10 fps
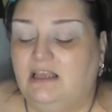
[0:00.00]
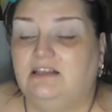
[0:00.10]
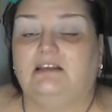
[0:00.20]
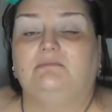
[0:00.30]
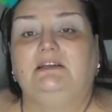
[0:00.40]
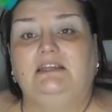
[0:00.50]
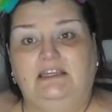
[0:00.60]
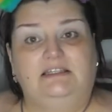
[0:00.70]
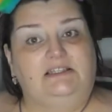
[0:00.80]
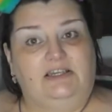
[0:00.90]
So I'm going to
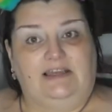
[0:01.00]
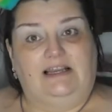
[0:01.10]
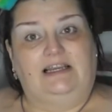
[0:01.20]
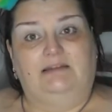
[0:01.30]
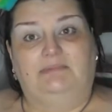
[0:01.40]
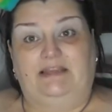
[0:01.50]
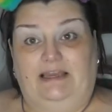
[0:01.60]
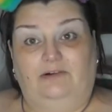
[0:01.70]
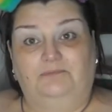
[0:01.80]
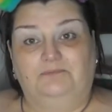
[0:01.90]
insert that clip
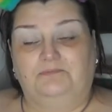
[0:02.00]
now.